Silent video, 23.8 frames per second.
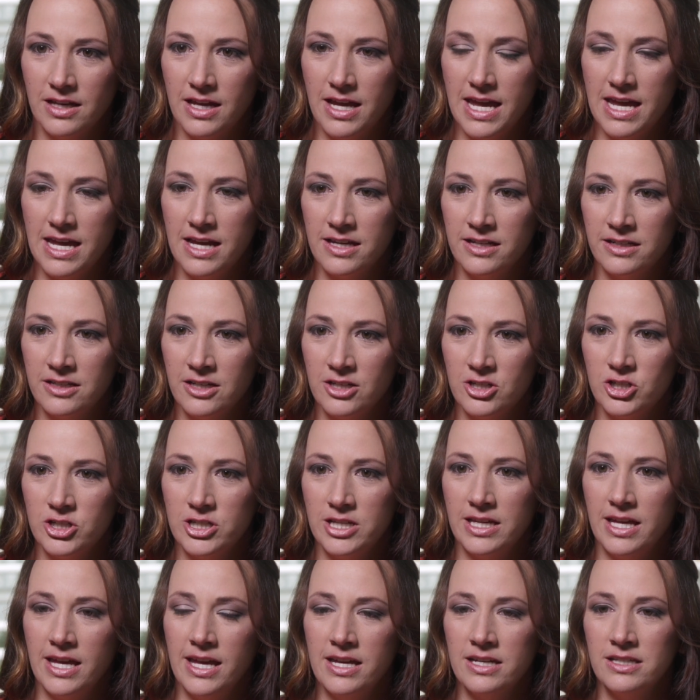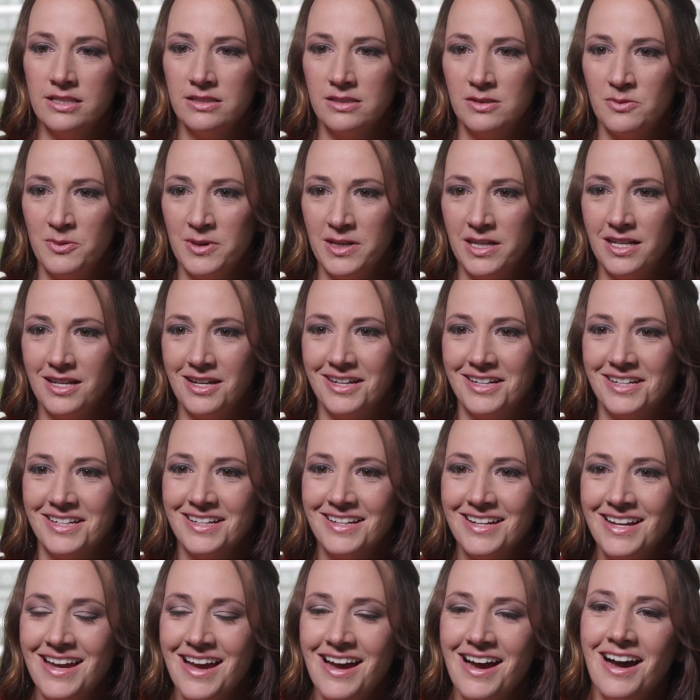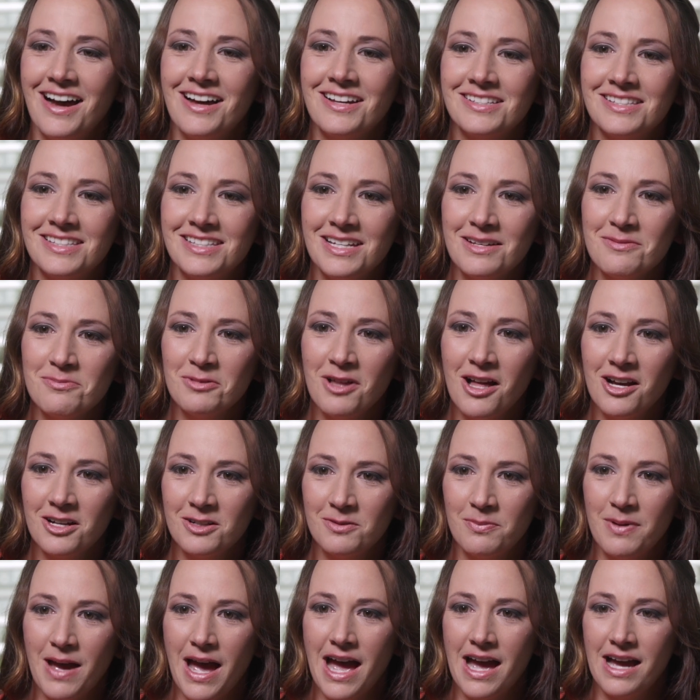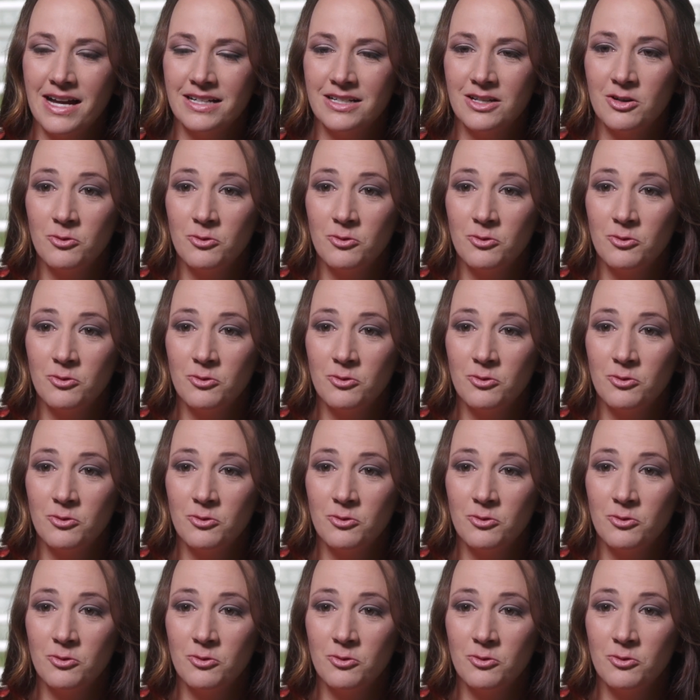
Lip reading: And she hands me a Ziploc bag